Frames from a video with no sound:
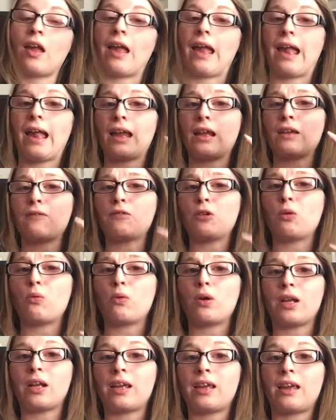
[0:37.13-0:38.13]
And if you
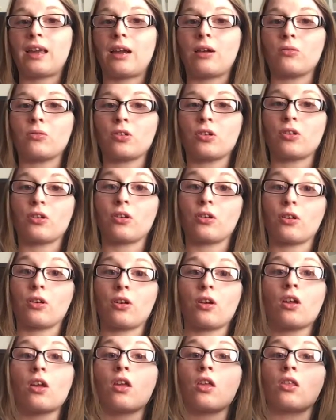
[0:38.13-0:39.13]
want to count her,
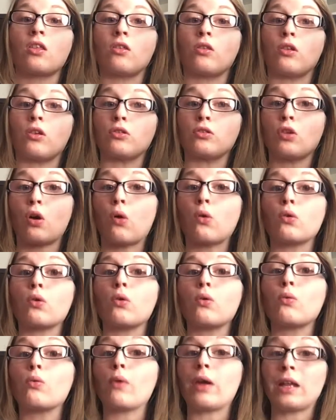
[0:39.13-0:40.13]
the
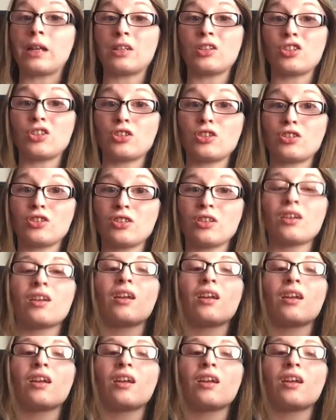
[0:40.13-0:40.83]
total witch,